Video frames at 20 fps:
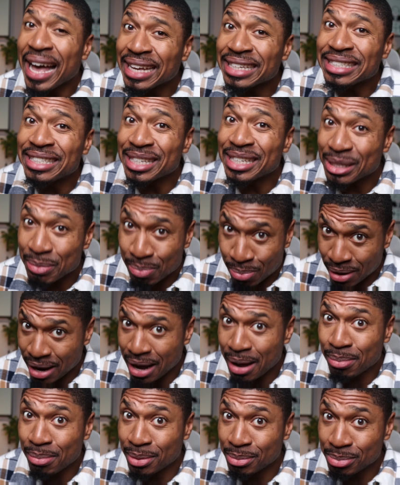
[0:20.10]
has its
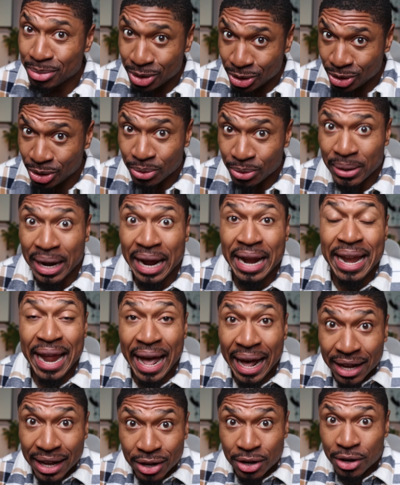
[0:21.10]
problems too,
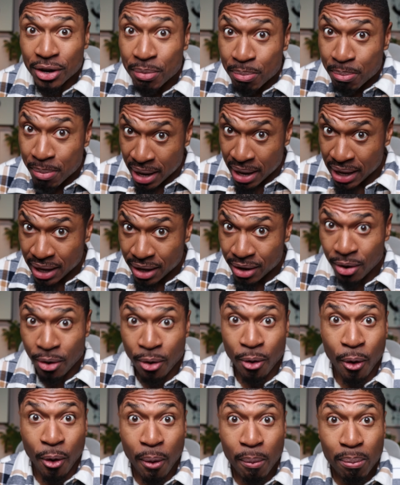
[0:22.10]
and that could make
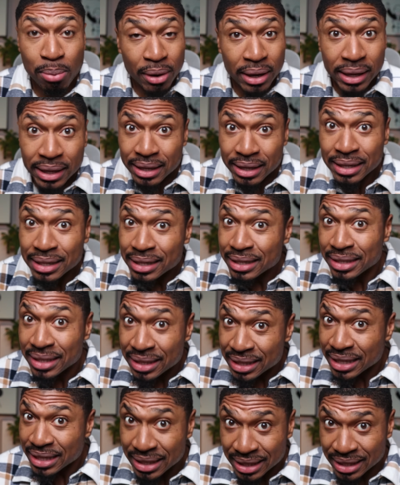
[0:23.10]
or break your
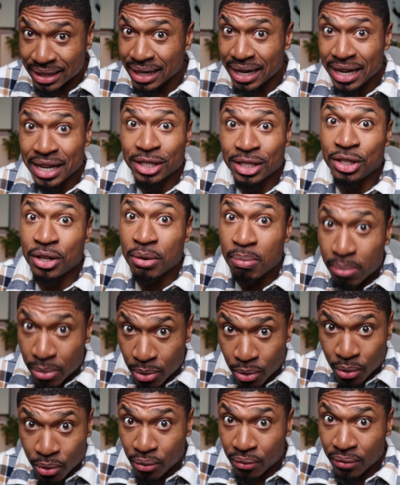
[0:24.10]
decision to
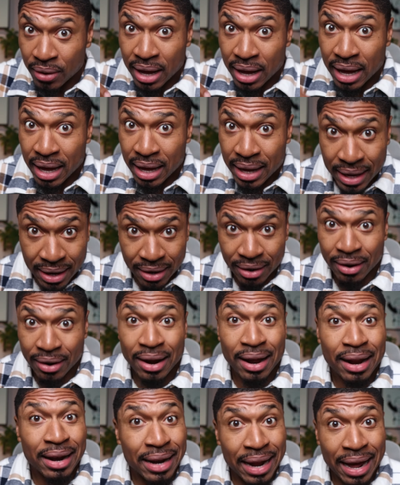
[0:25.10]
move here
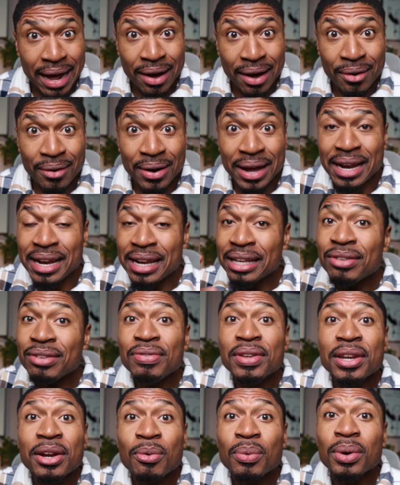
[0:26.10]
now. In this
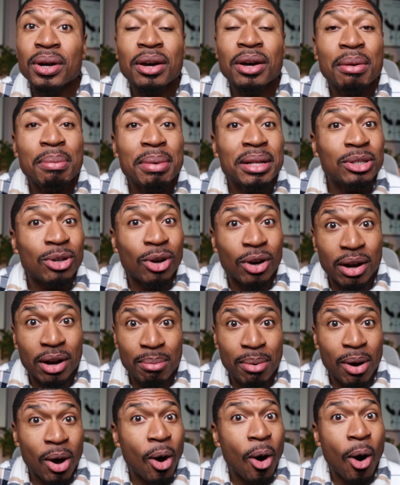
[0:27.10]
video, we're going to be talking
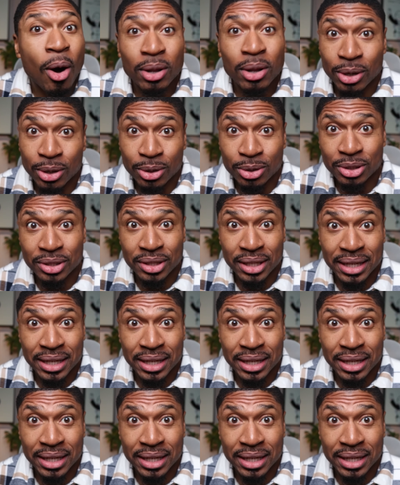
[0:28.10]
about all of those